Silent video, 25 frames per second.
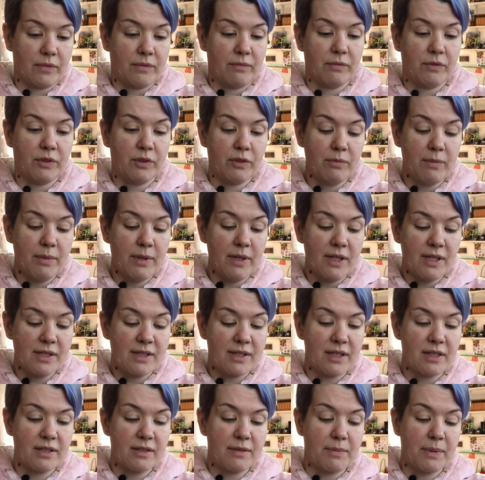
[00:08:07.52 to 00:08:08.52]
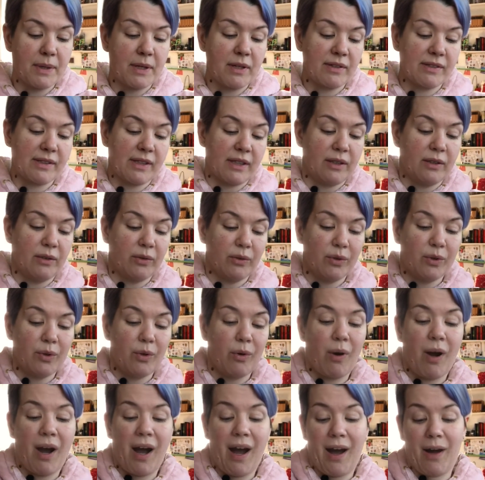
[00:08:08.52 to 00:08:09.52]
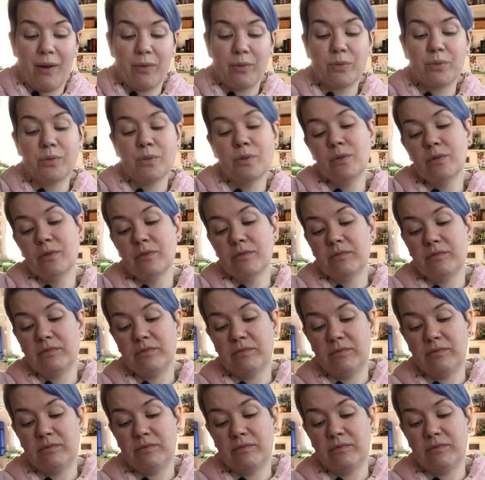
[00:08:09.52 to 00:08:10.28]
To be honest, it's because I don't know how to,